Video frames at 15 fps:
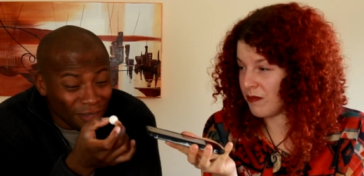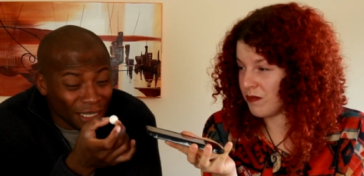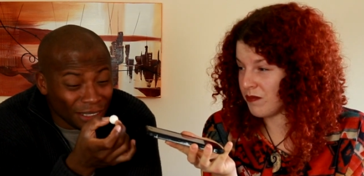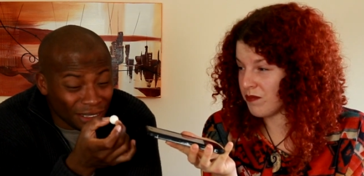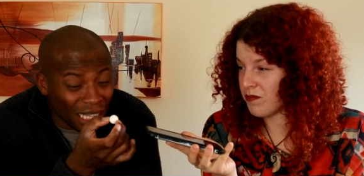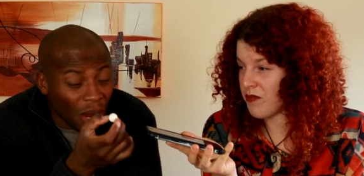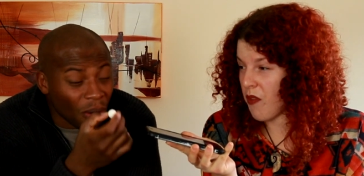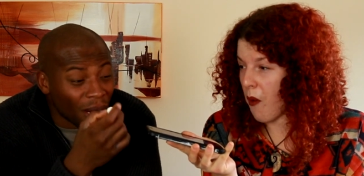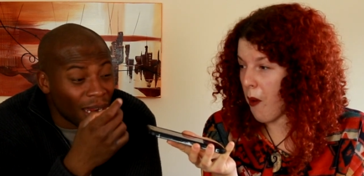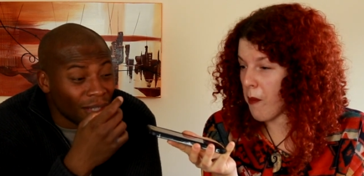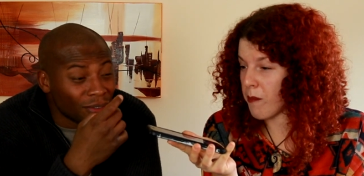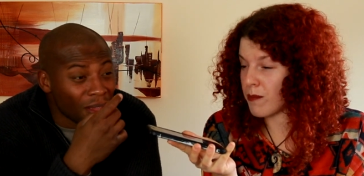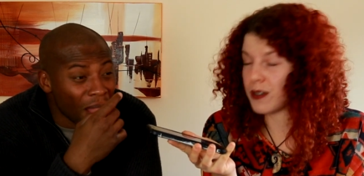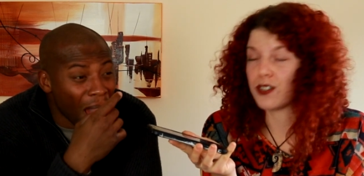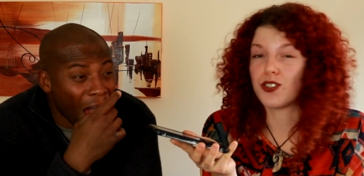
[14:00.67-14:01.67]
Speaker 1: It's sour,
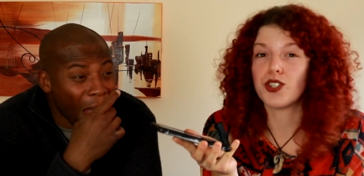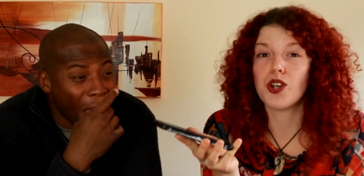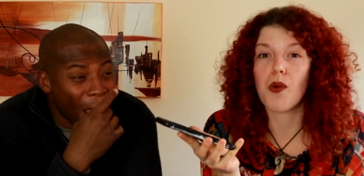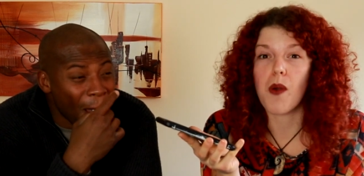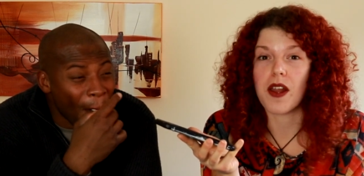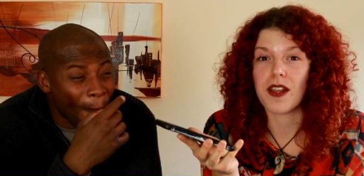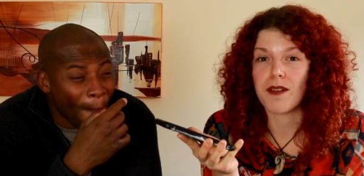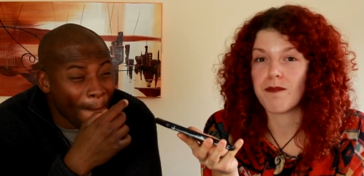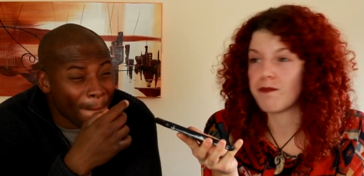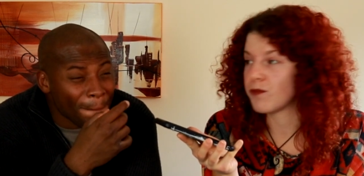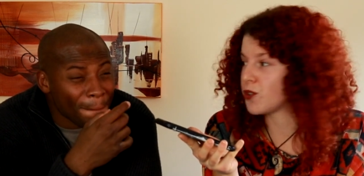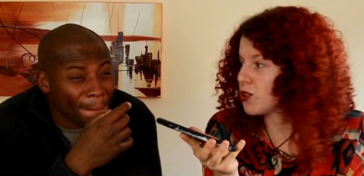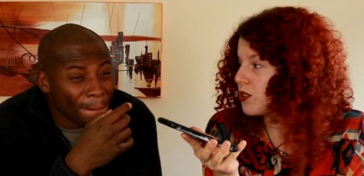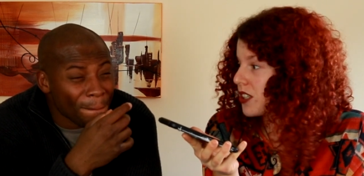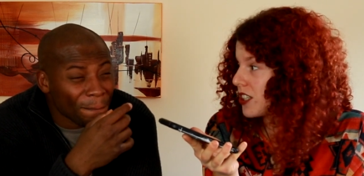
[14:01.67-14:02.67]
guys.
Speaker 2: But chew
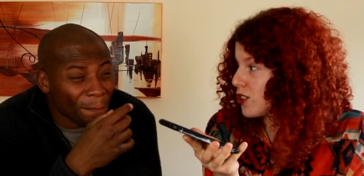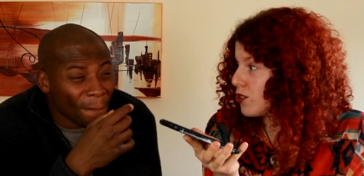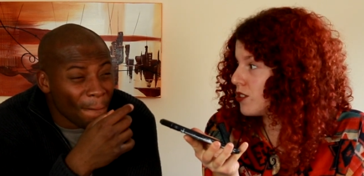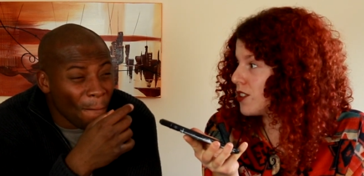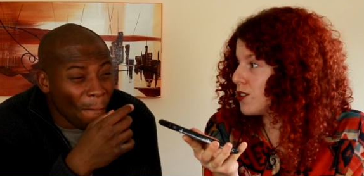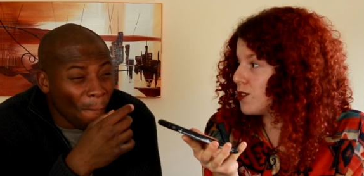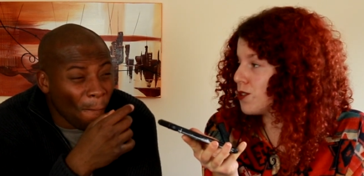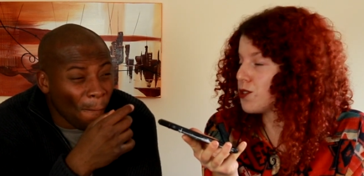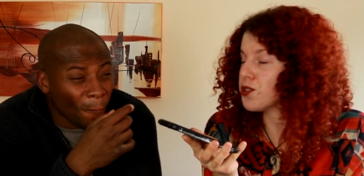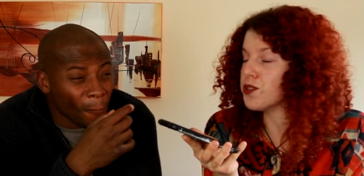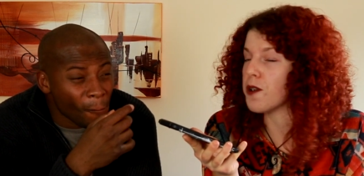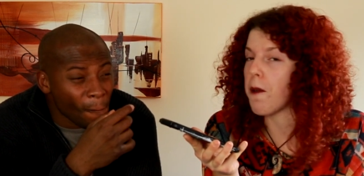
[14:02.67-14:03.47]
it, chew it. As soon as you chew